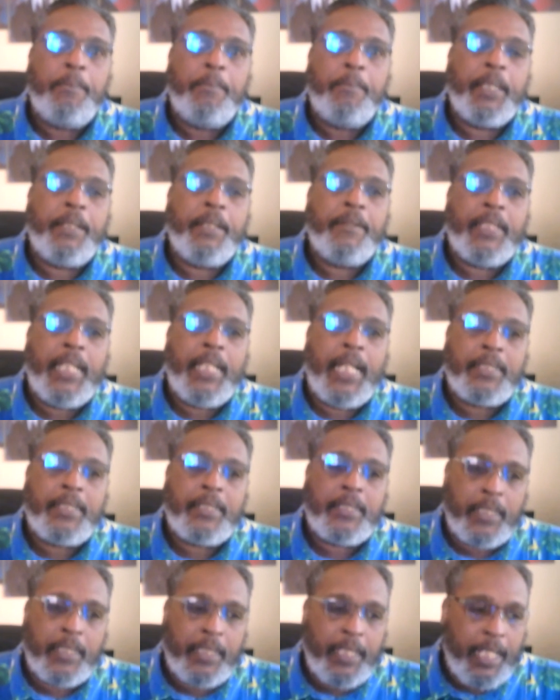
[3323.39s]
But if
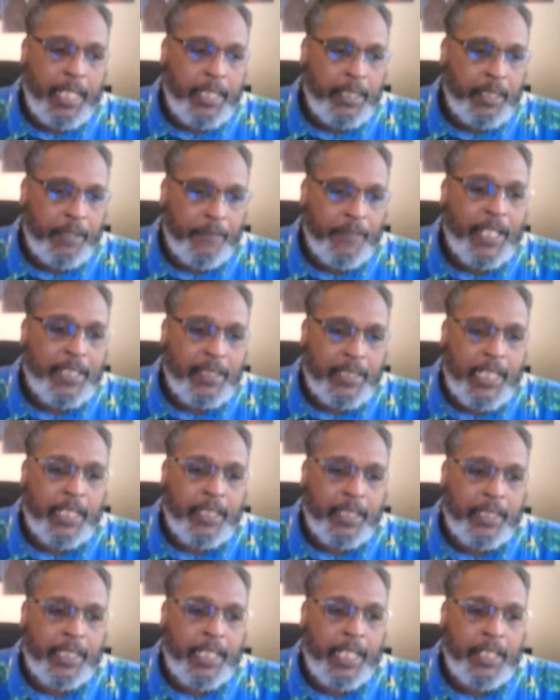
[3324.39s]
that's the case, if that's
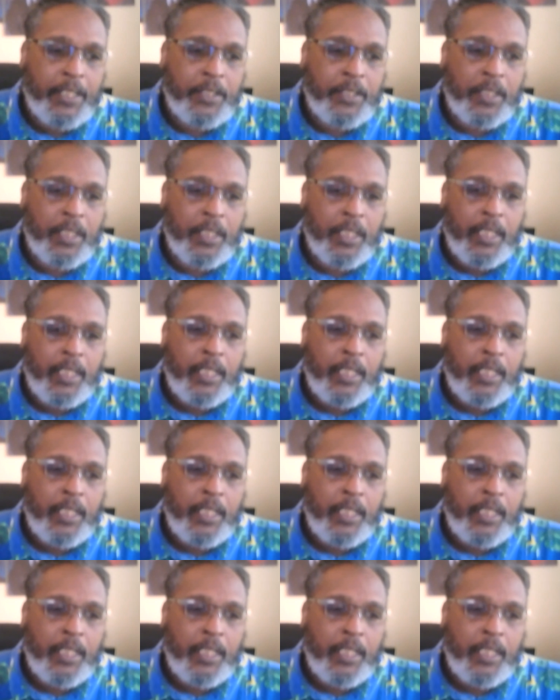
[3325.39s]
not the case,